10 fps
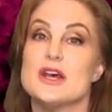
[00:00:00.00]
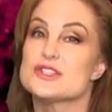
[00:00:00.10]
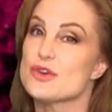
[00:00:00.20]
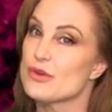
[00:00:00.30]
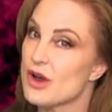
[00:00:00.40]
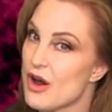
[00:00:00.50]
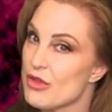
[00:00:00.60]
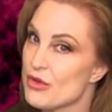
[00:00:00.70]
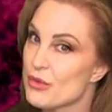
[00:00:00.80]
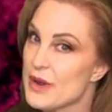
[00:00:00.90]
So
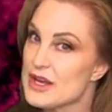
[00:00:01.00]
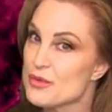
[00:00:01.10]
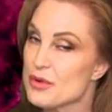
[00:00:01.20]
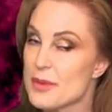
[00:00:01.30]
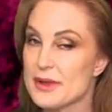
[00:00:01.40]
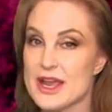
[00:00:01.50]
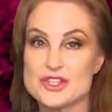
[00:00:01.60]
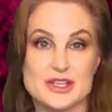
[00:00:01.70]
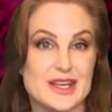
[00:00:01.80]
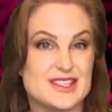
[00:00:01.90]
although the radio
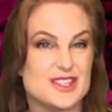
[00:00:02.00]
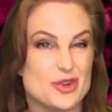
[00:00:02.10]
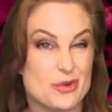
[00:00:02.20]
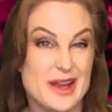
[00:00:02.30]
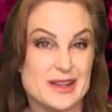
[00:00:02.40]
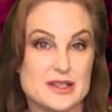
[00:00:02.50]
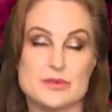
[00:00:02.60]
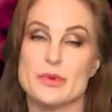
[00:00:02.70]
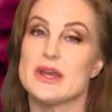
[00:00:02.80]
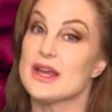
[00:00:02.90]
propagation isn't great
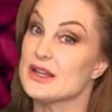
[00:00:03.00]
this week,